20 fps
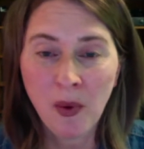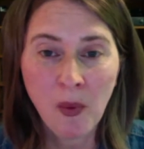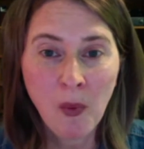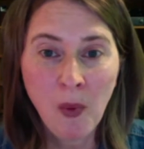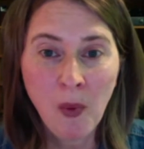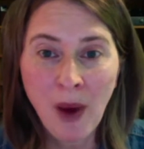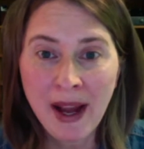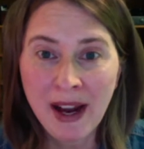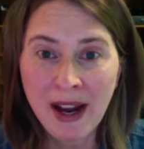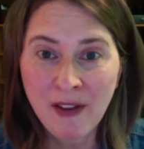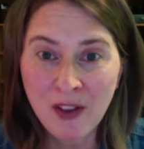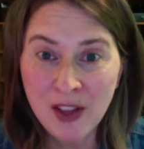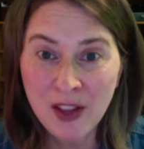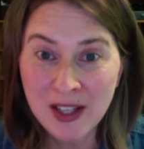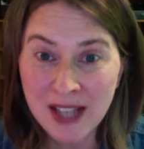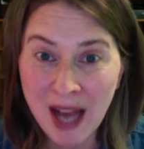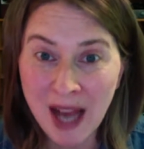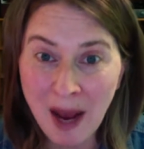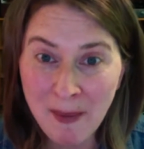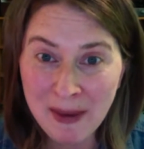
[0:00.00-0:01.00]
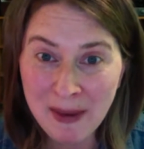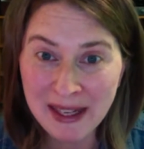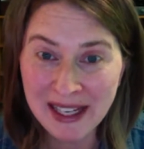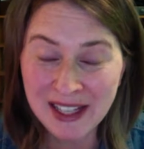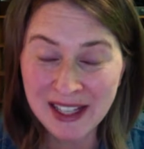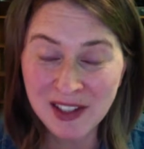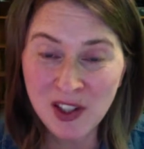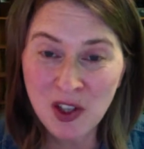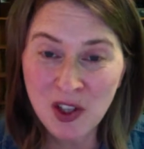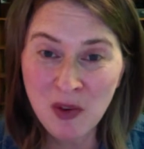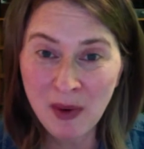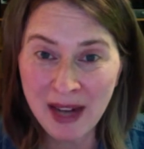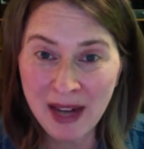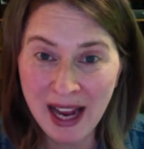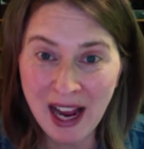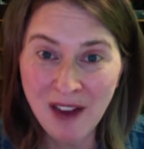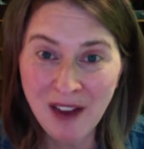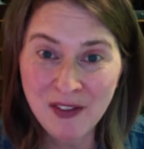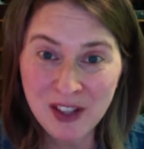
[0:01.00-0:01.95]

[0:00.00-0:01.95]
whatever the topic is, and you want to have